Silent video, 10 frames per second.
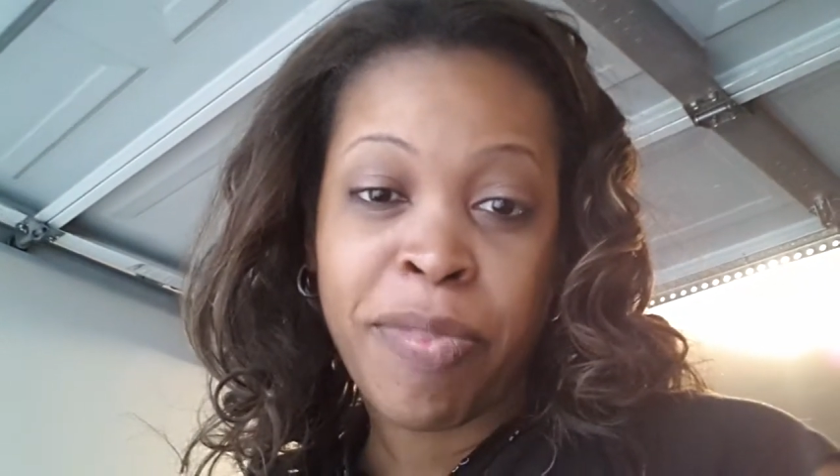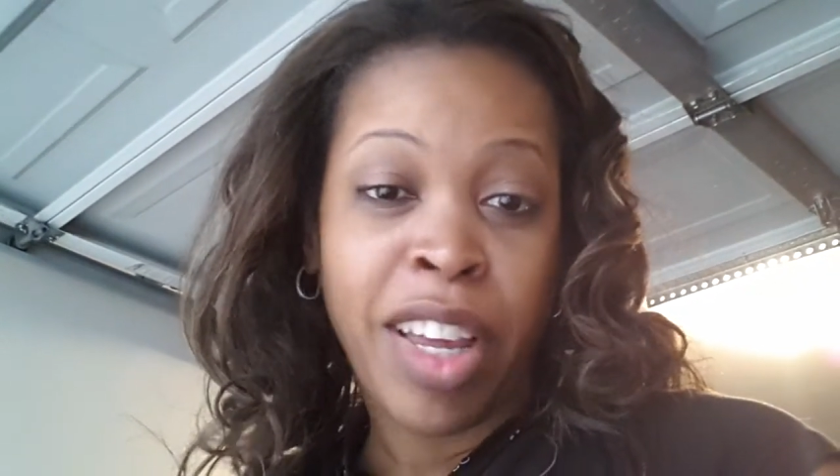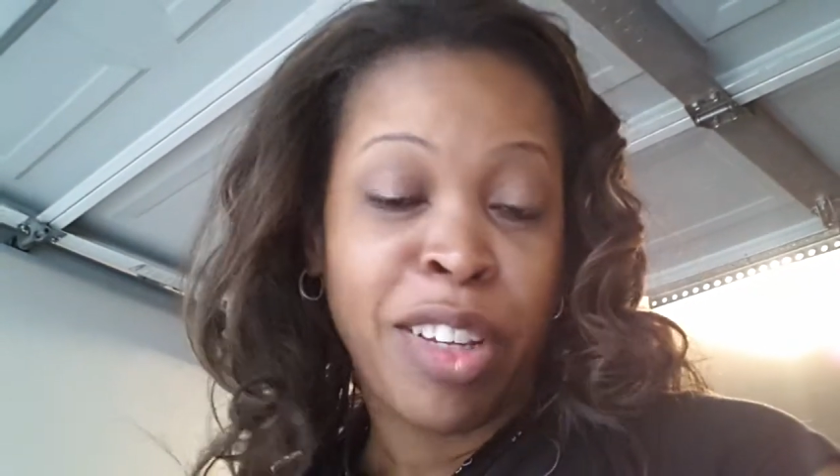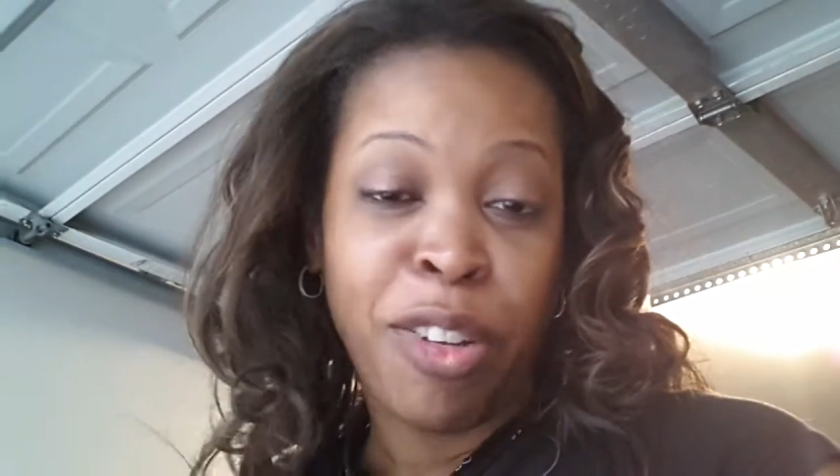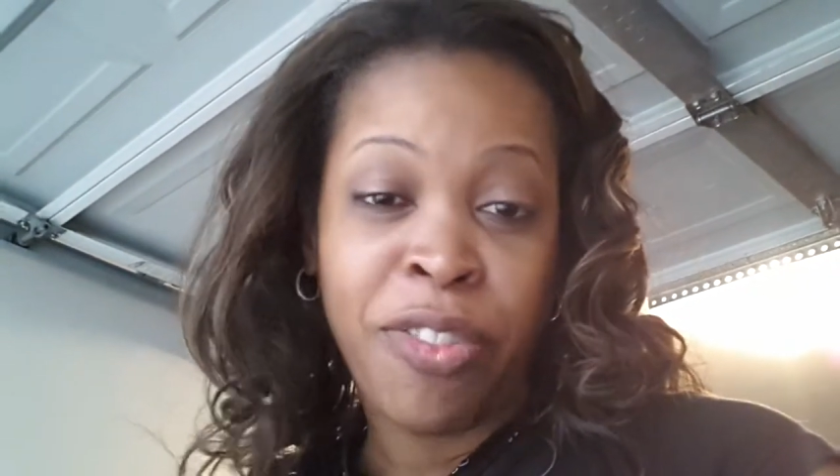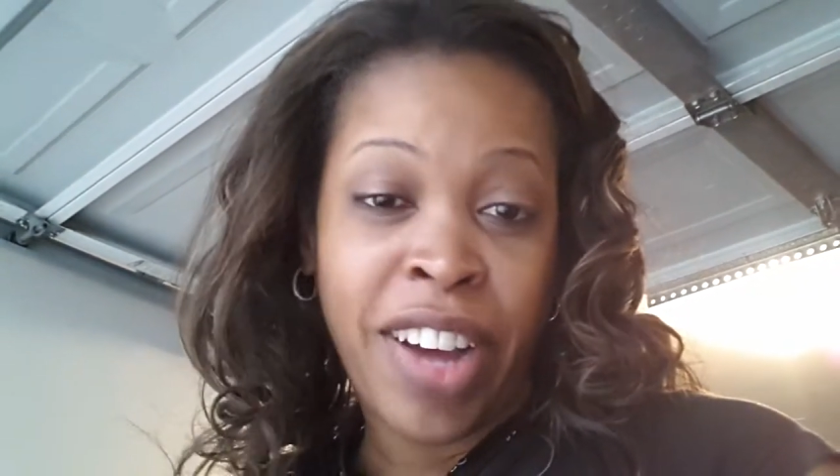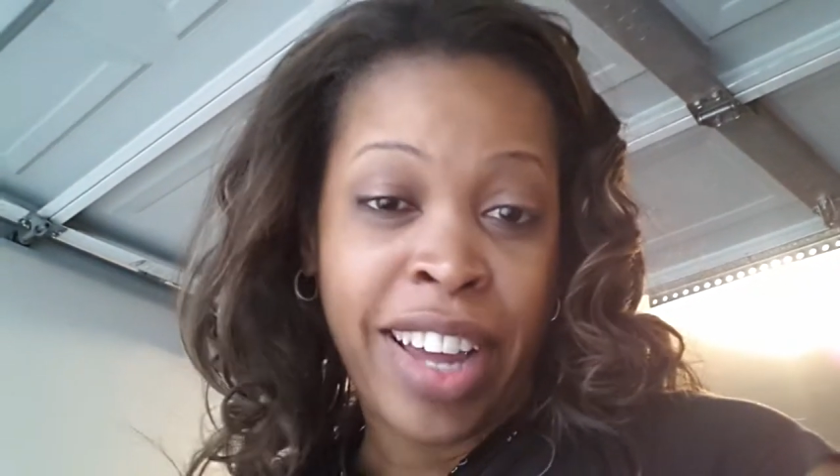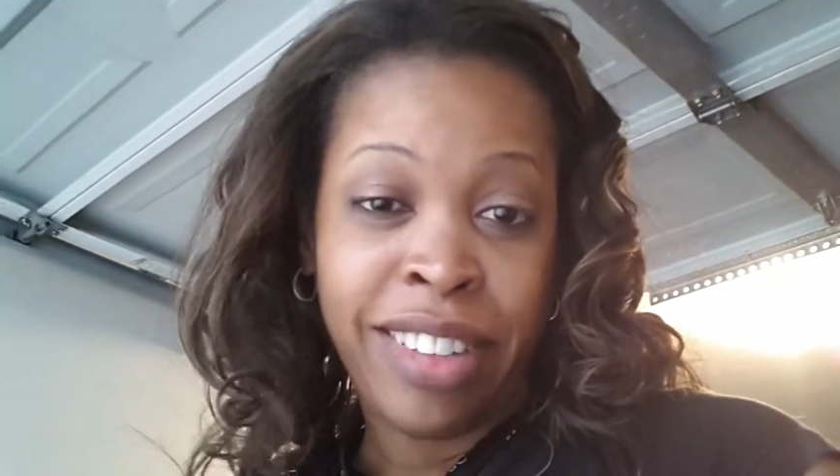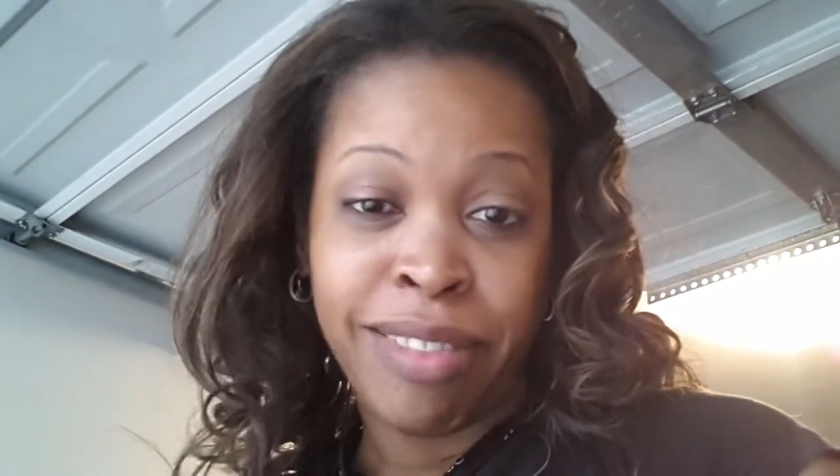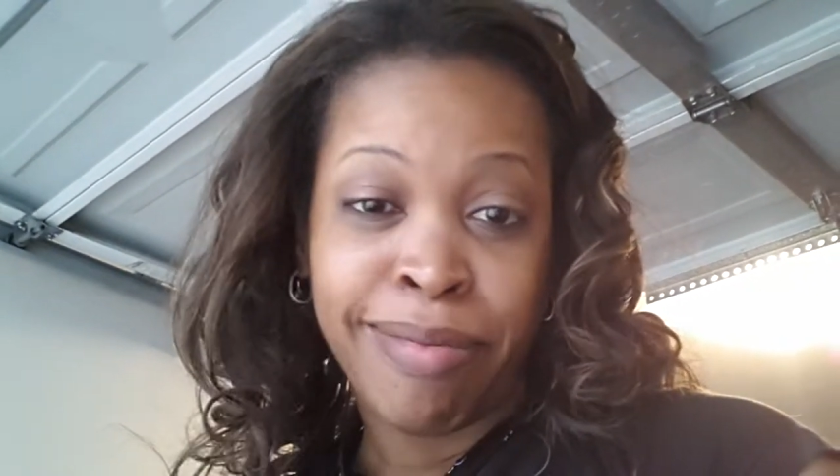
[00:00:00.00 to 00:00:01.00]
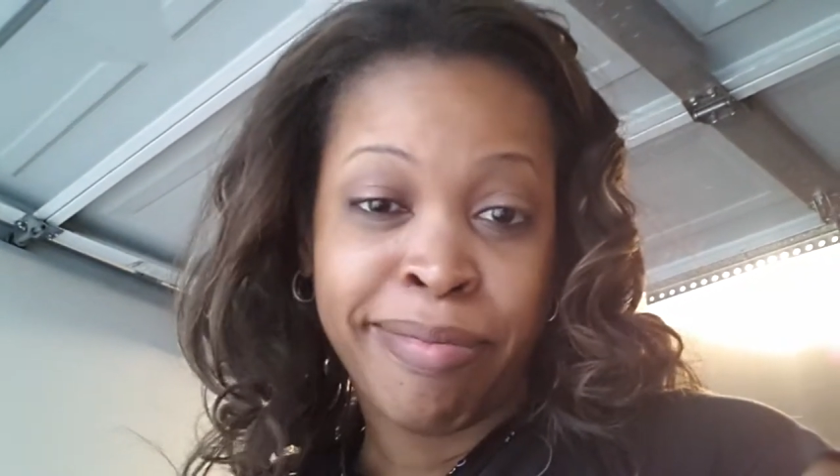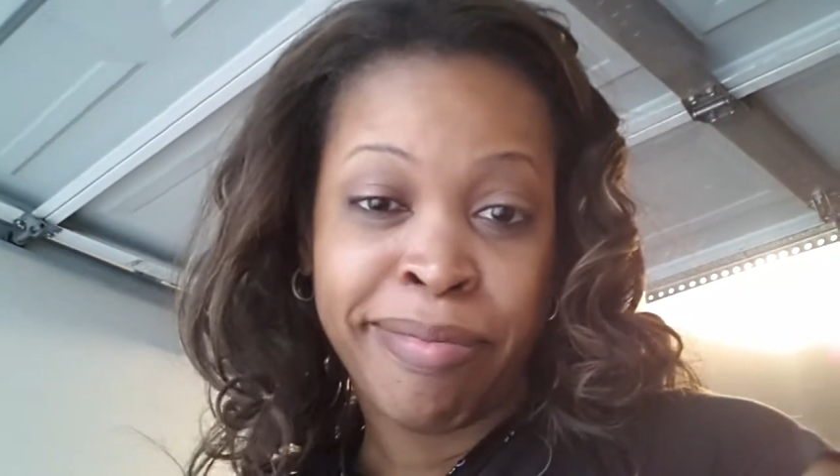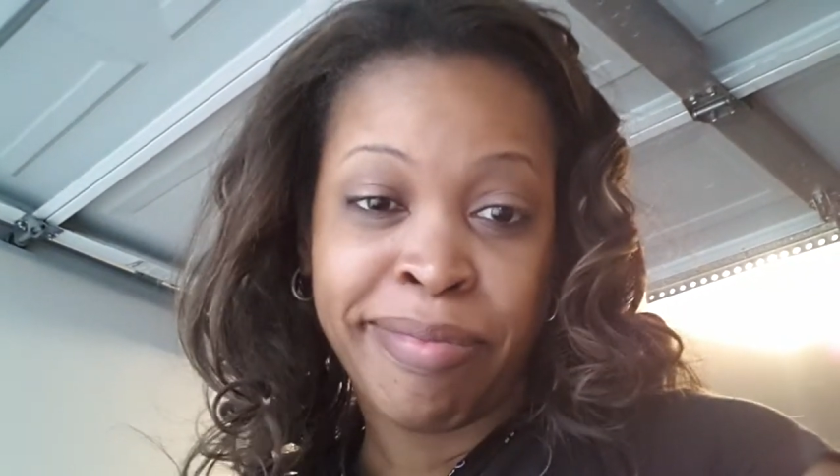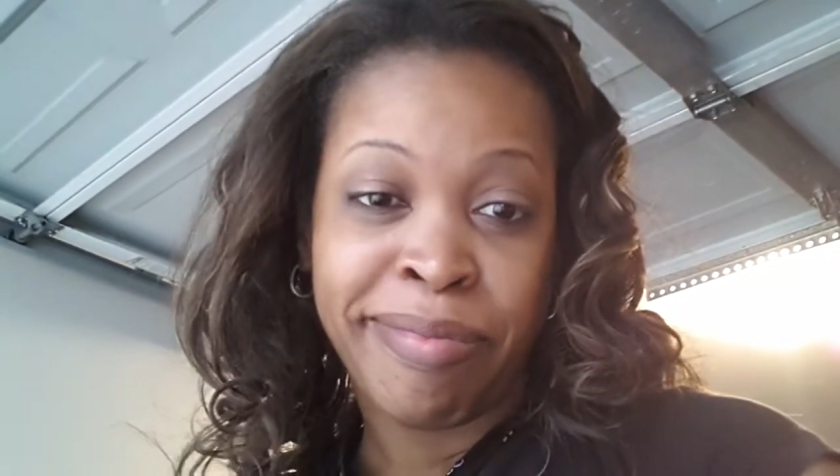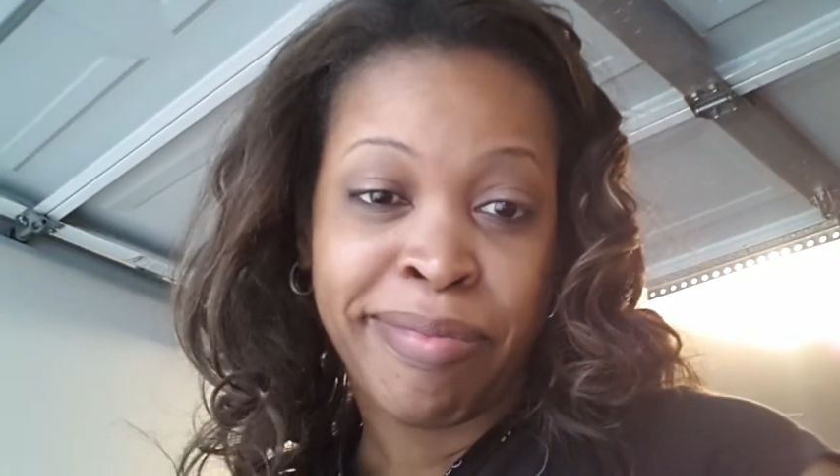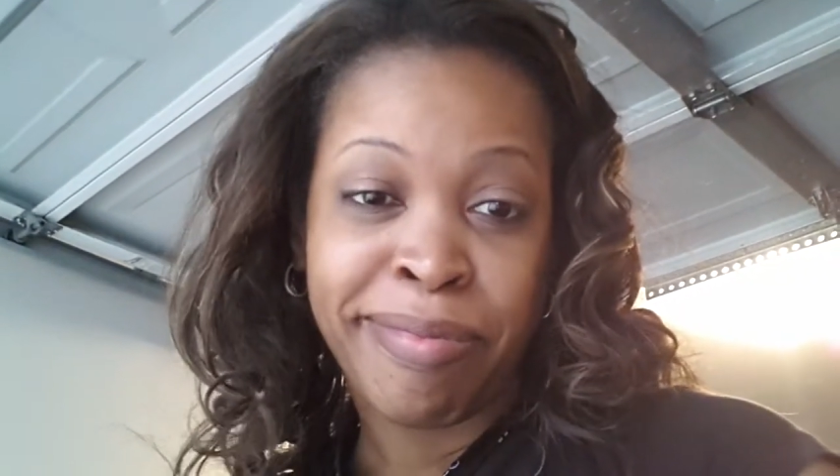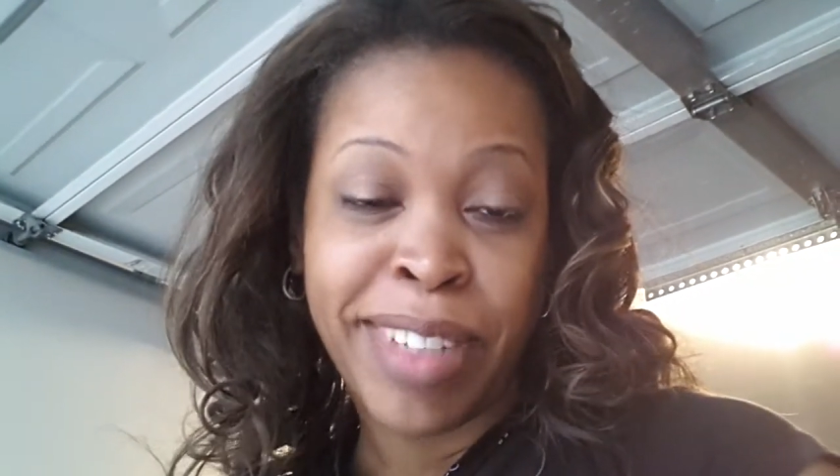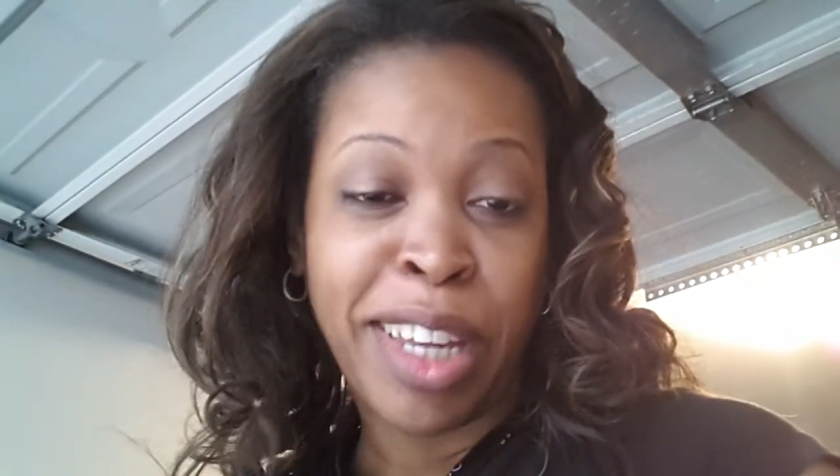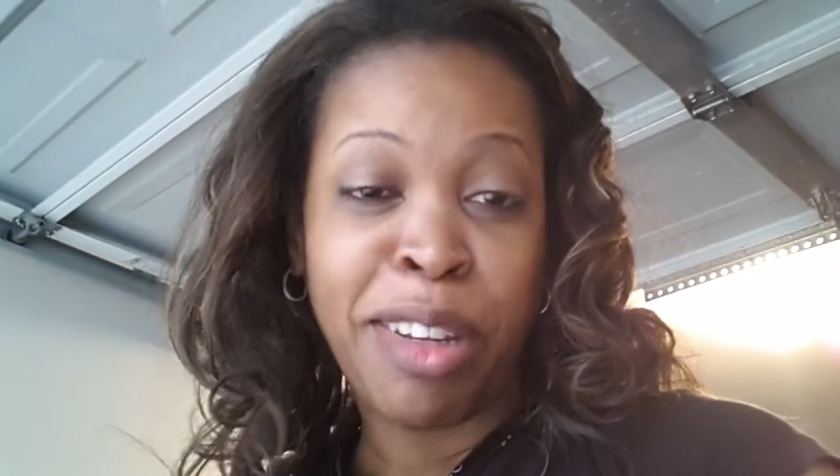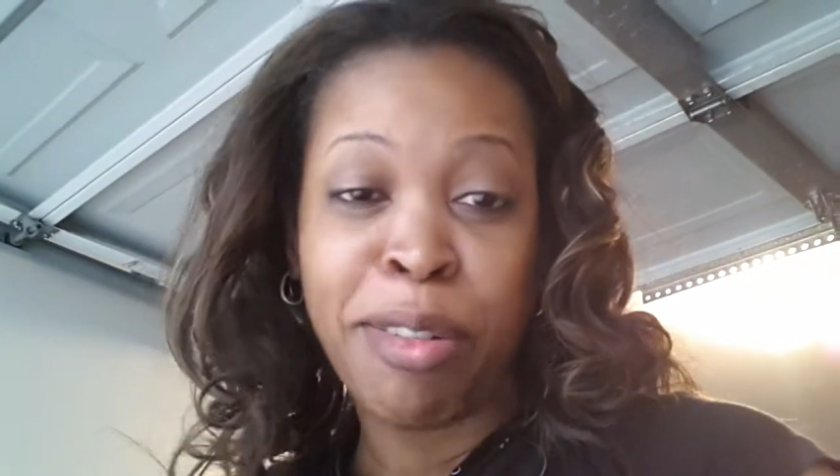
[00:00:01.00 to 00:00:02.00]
and you fighting, and